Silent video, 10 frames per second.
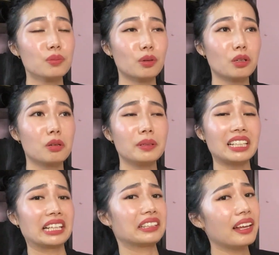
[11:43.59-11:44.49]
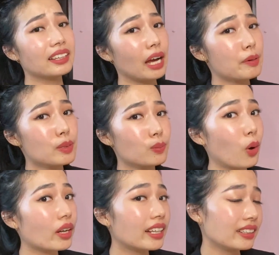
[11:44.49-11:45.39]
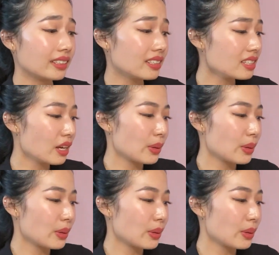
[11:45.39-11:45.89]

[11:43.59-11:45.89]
probably like 10 times more than this.